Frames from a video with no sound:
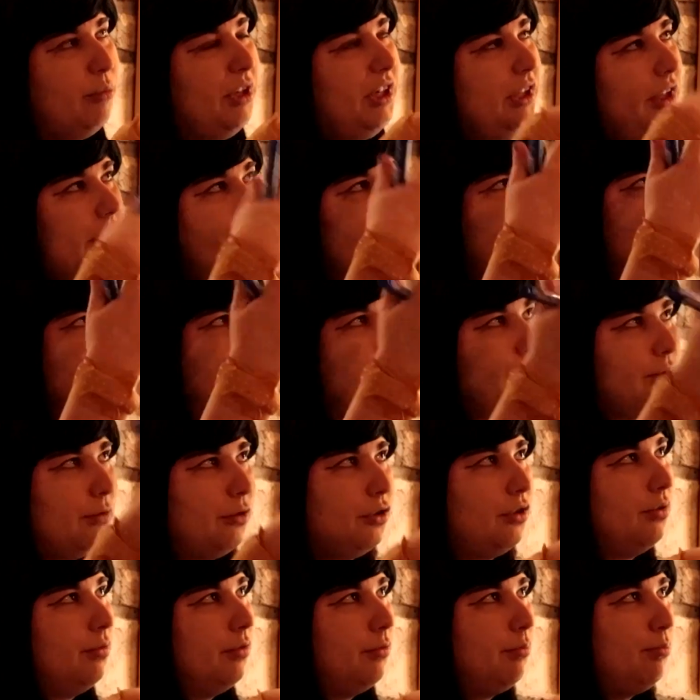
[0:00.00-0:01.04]
many
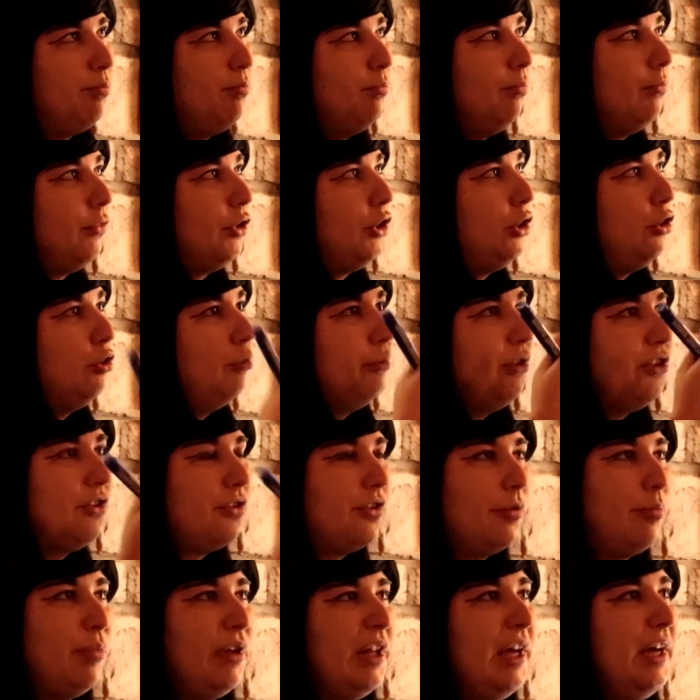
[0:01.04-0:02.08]
humans
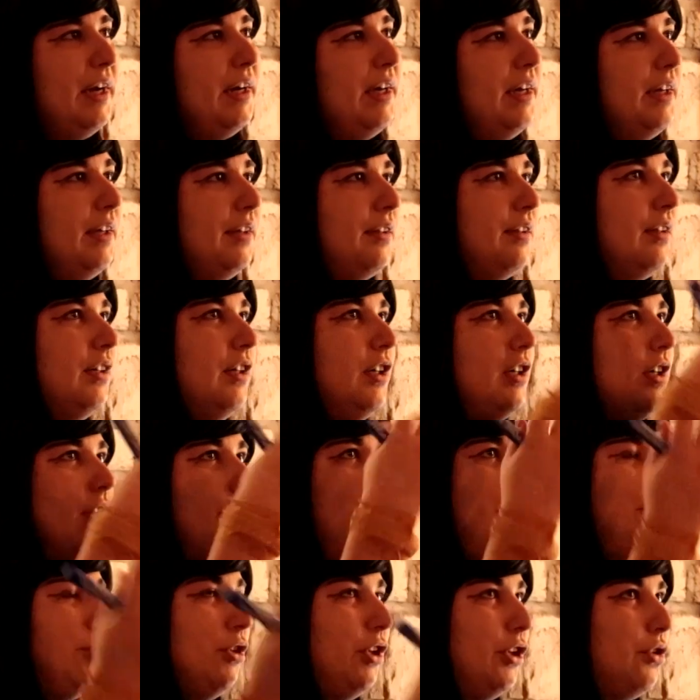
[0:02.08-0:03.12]
on the planet,
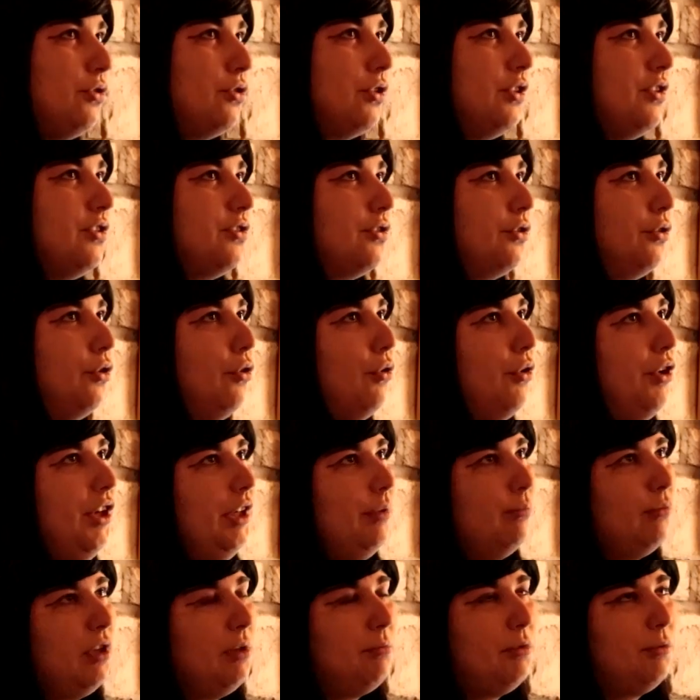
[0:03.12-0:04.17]
population is
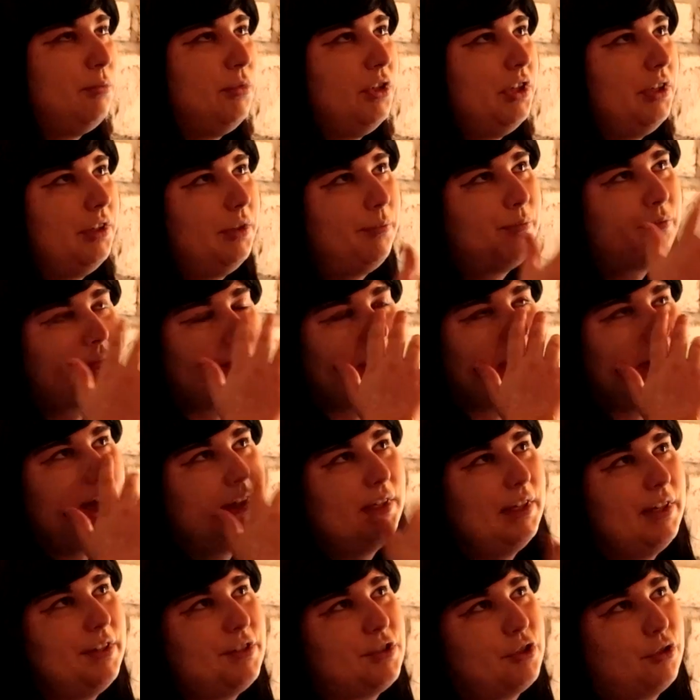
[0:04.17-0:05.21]
growing, blah blah blah,
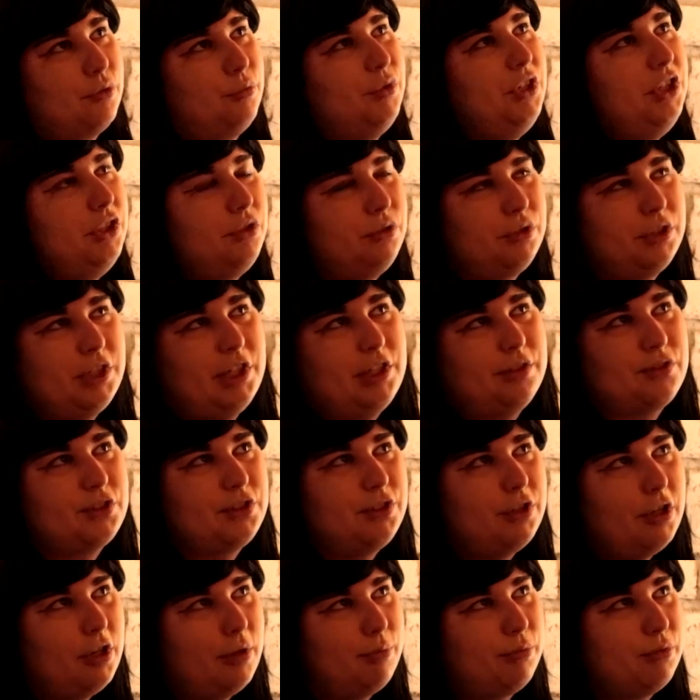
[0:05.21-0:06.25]
and so we need to kind of
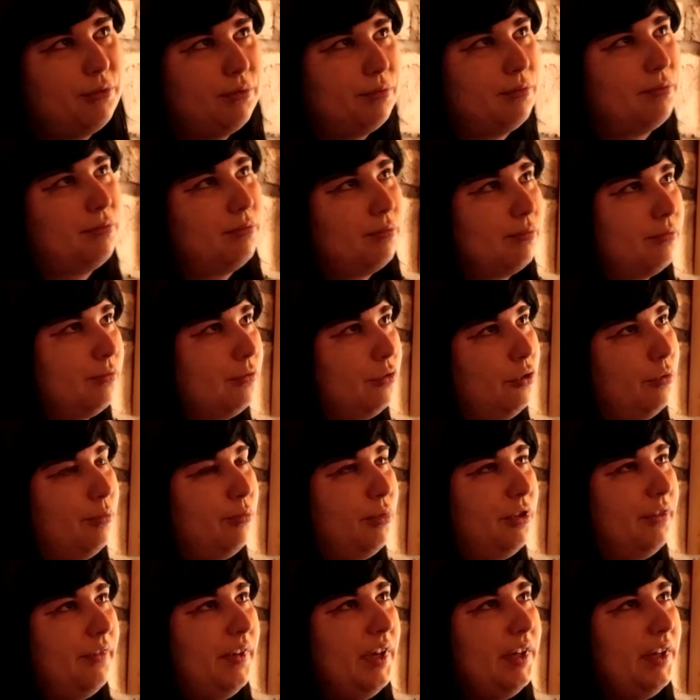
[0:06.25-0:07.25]
stop or